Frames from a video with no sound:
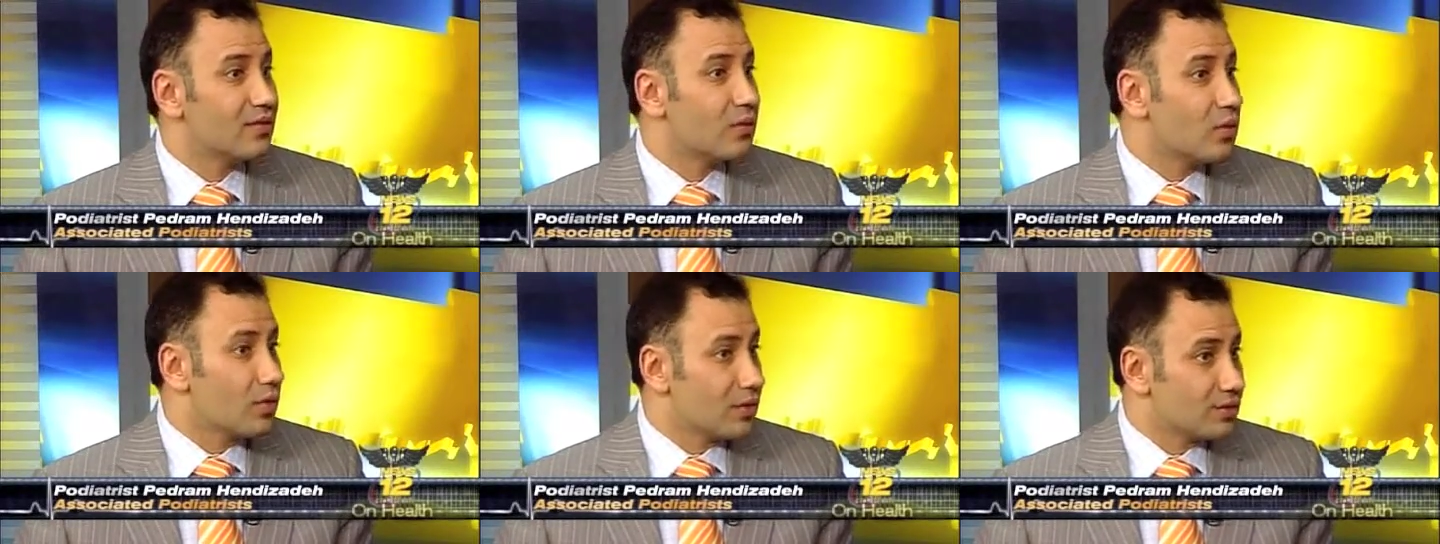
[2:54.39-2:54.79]

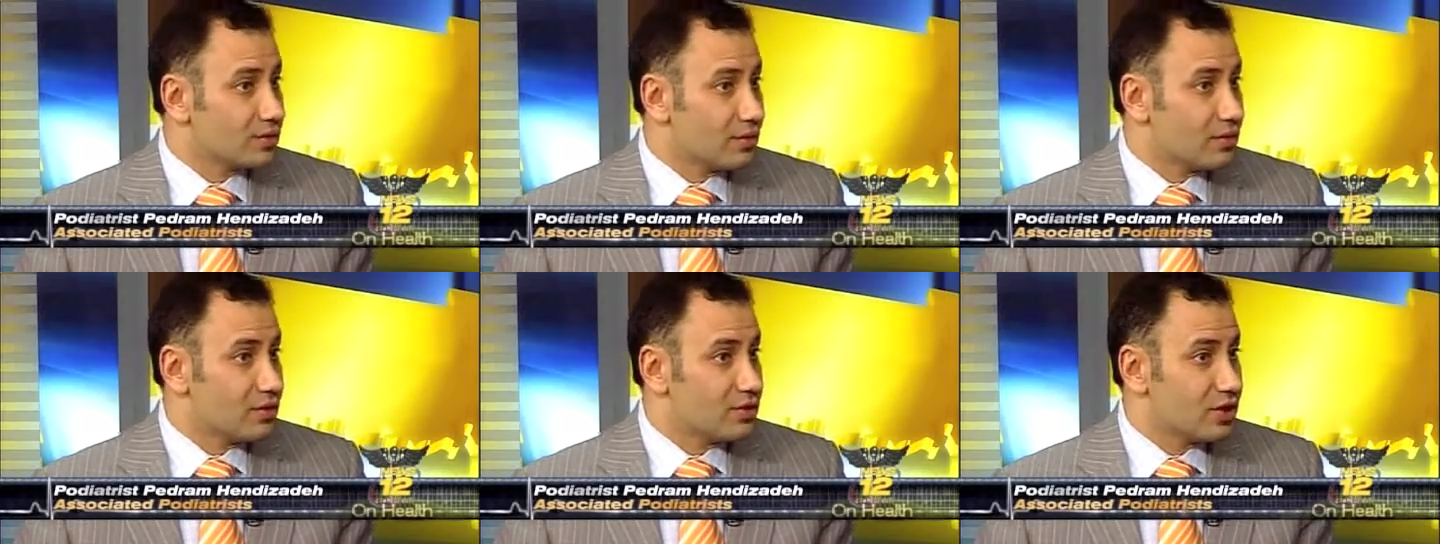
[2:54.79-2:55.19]
a
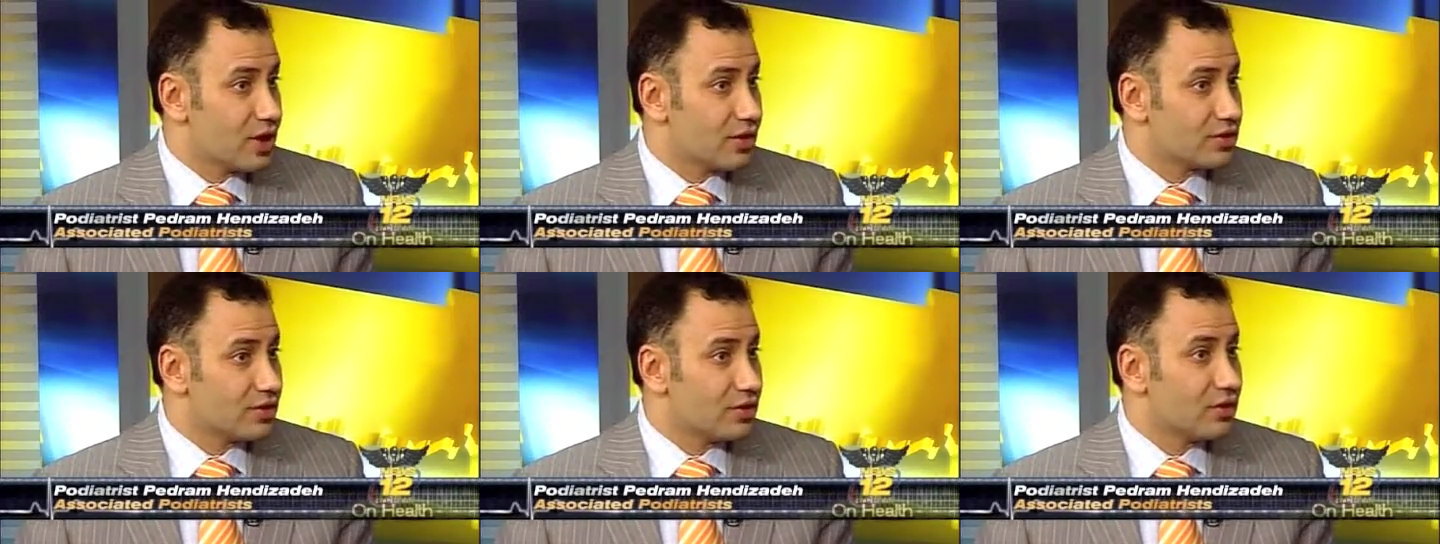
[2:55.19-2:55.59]
cortisone
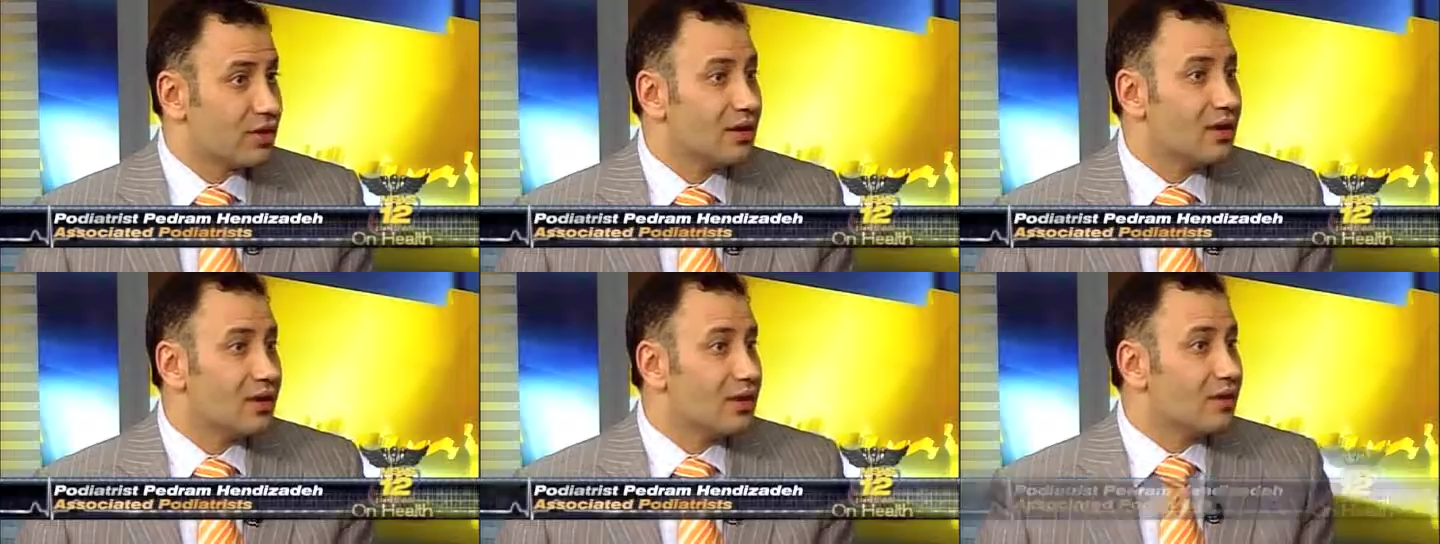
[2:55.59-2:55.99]

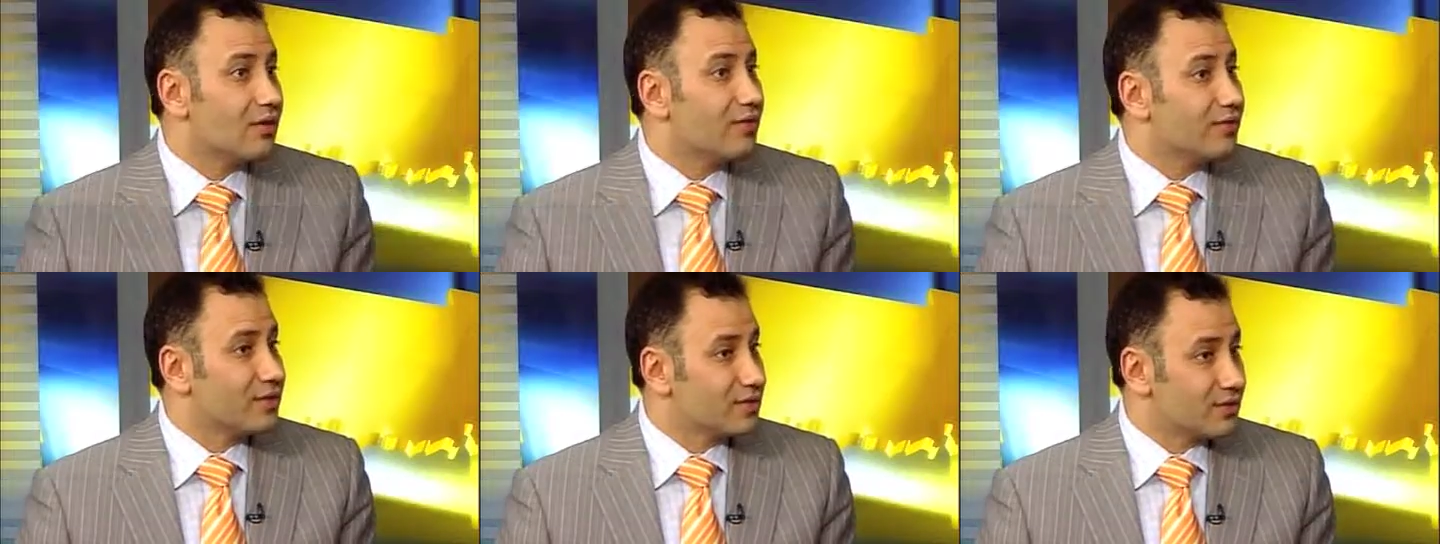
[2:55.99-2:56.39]
injection
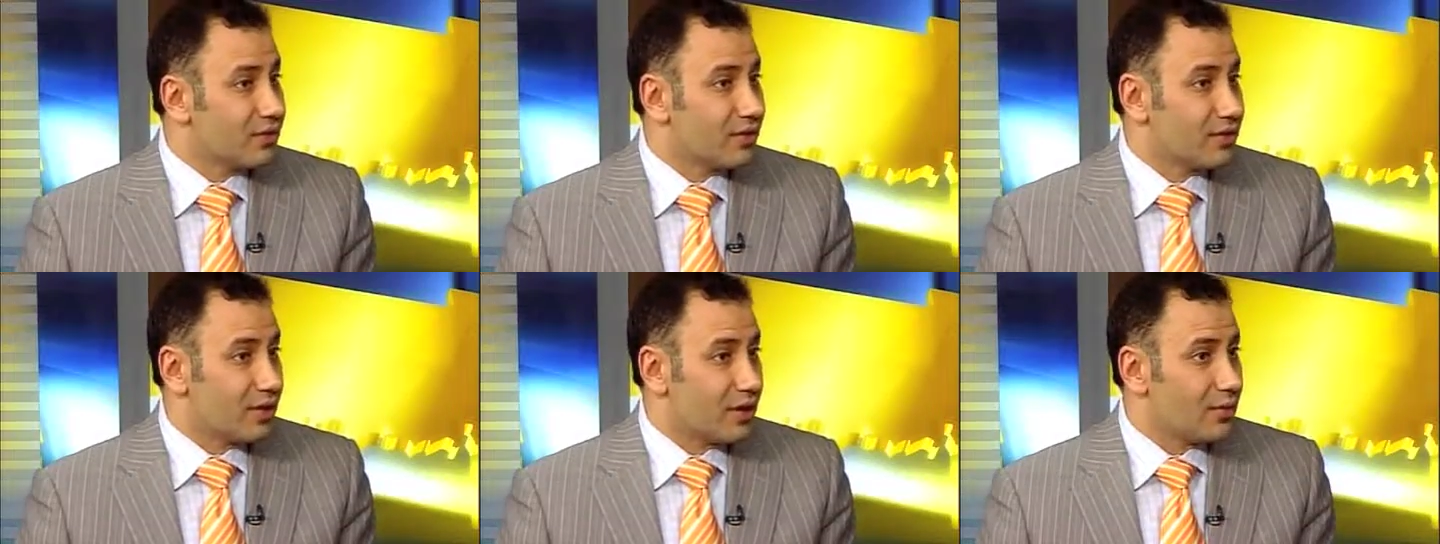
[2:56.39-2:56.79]
or
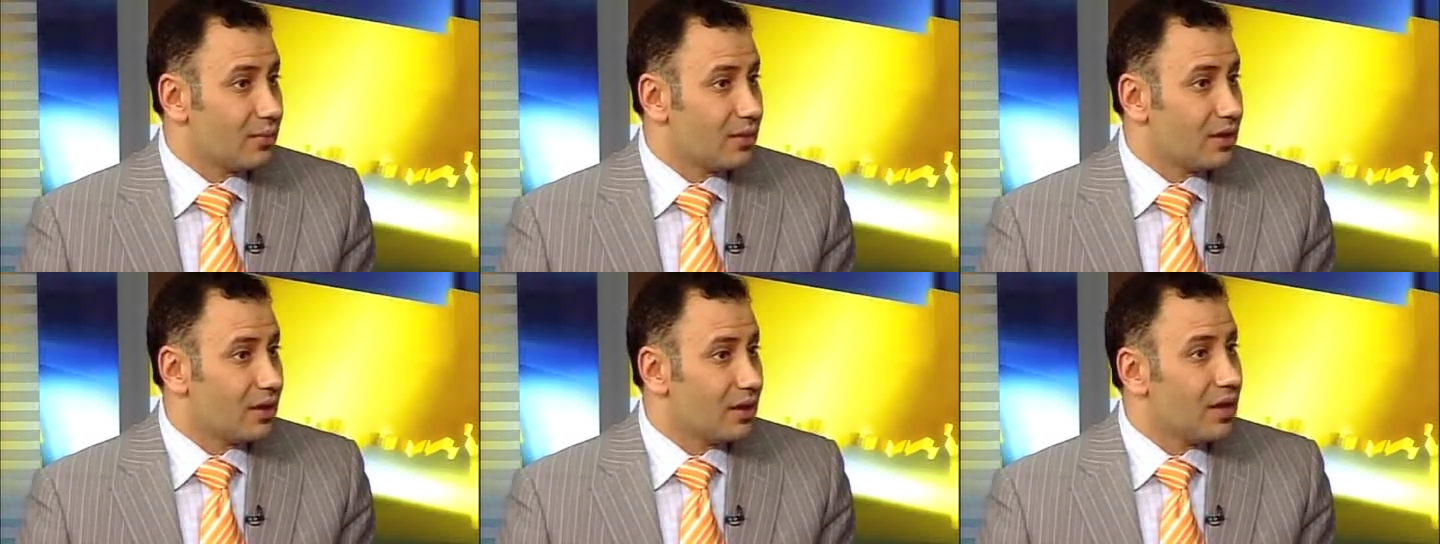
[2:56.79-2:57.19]
physical
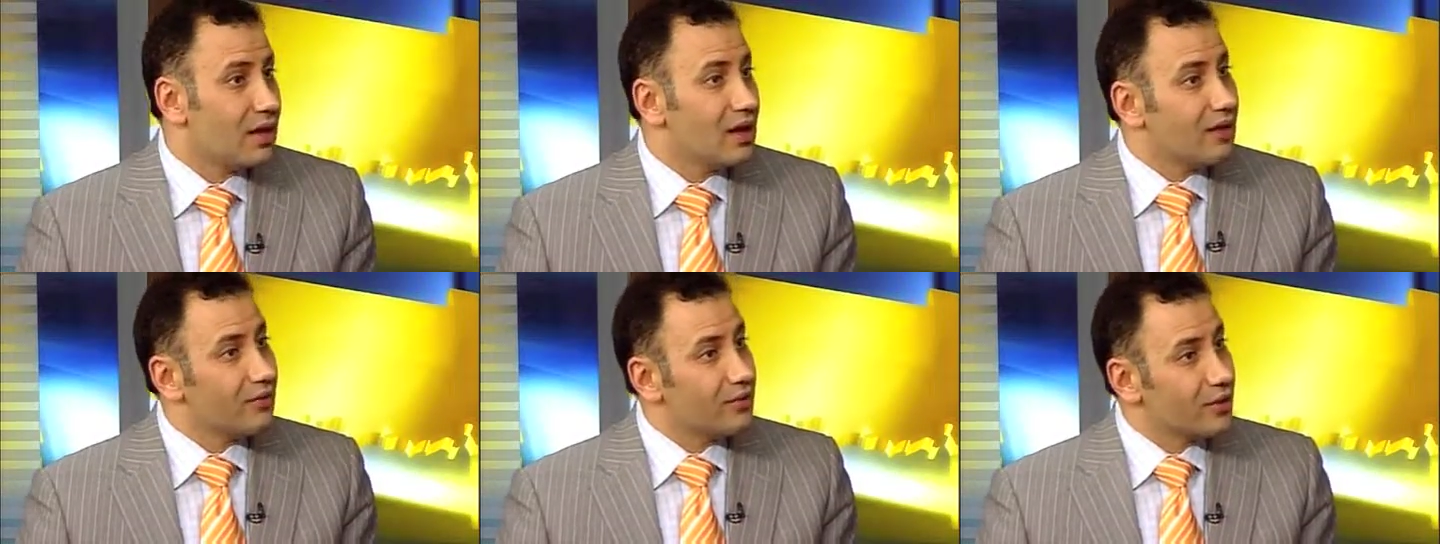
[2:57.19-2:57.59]
therapy.
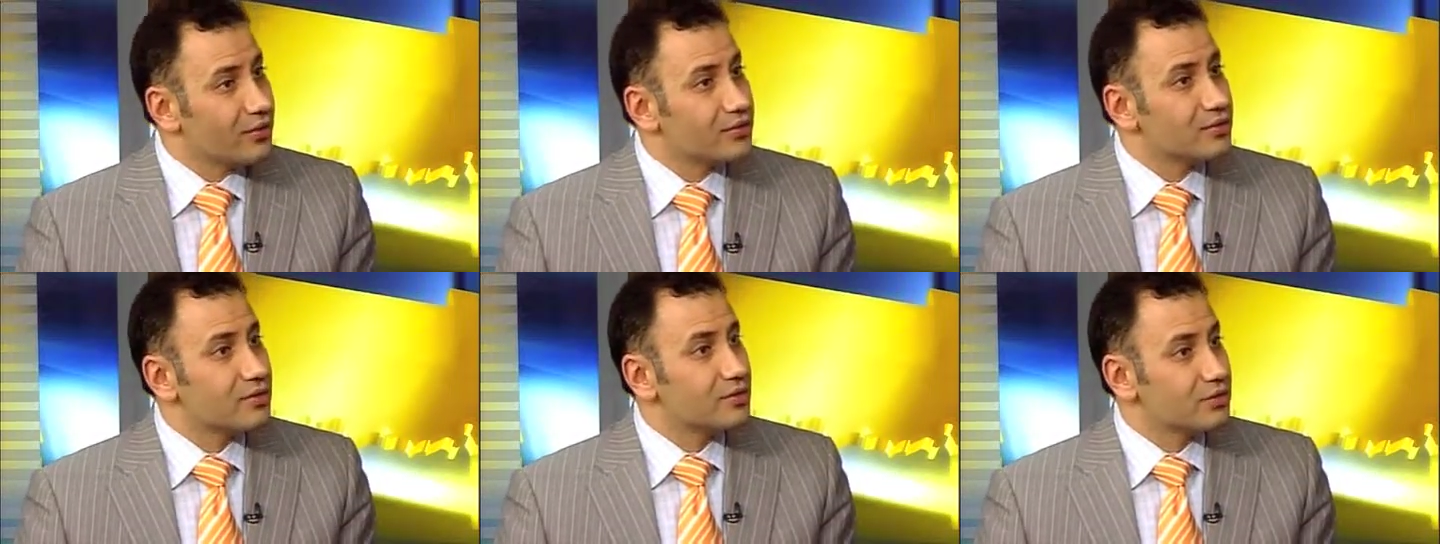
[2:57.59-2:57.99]
If
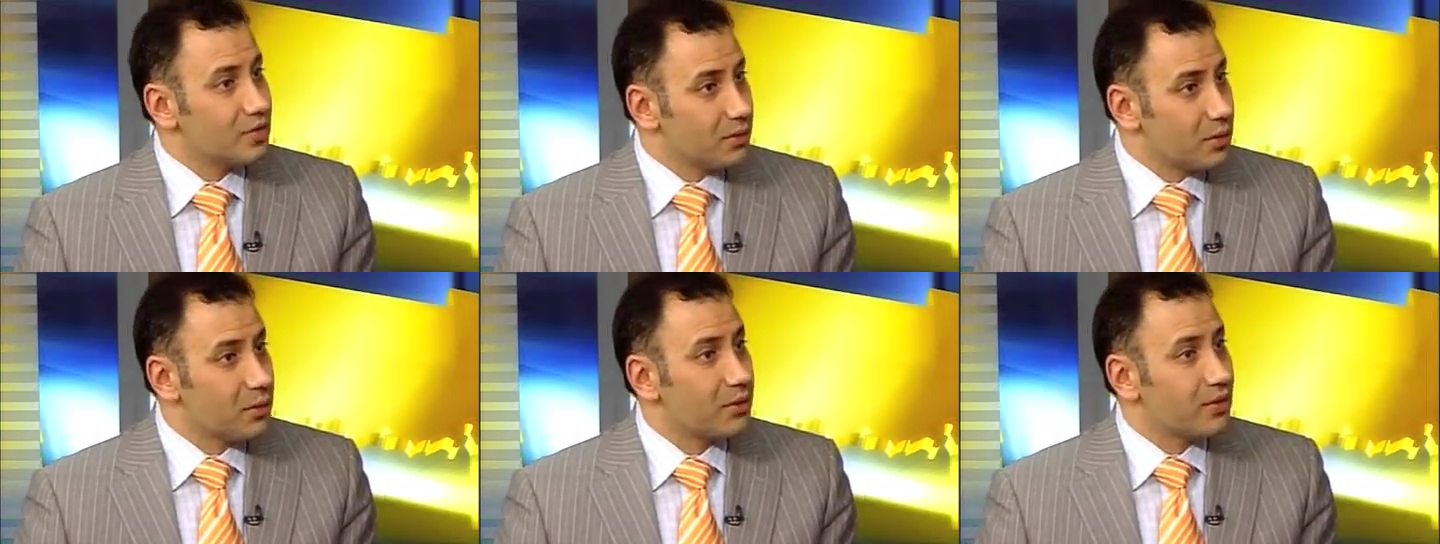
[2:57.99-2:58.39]
those
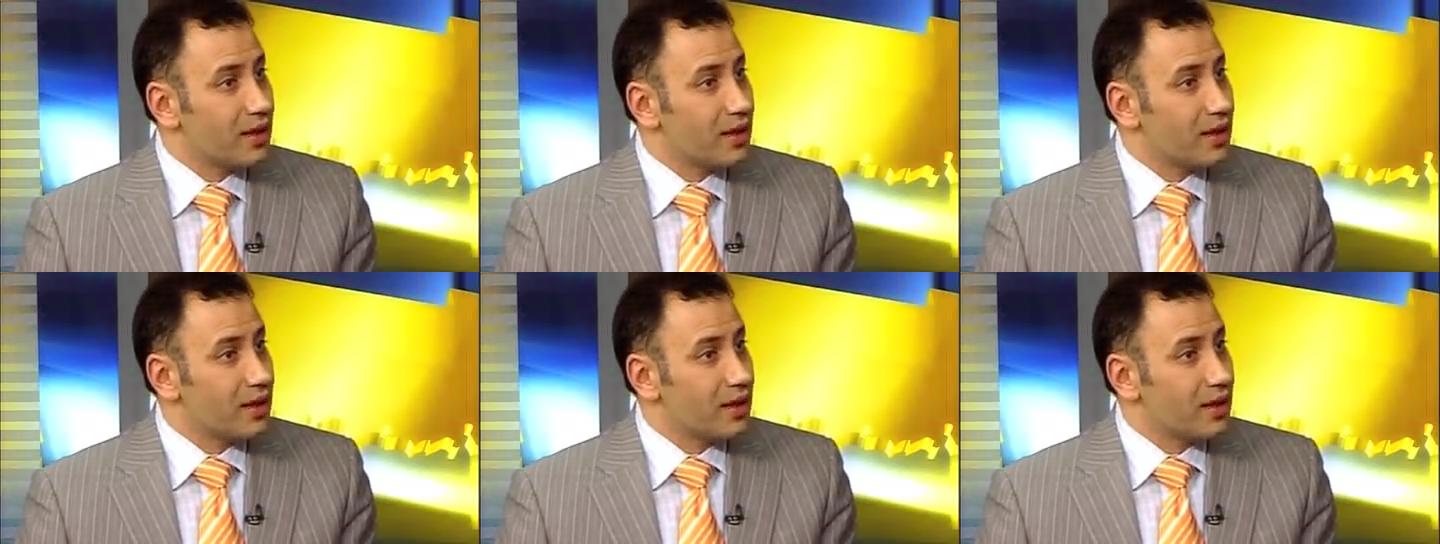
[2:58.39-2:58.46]
treatment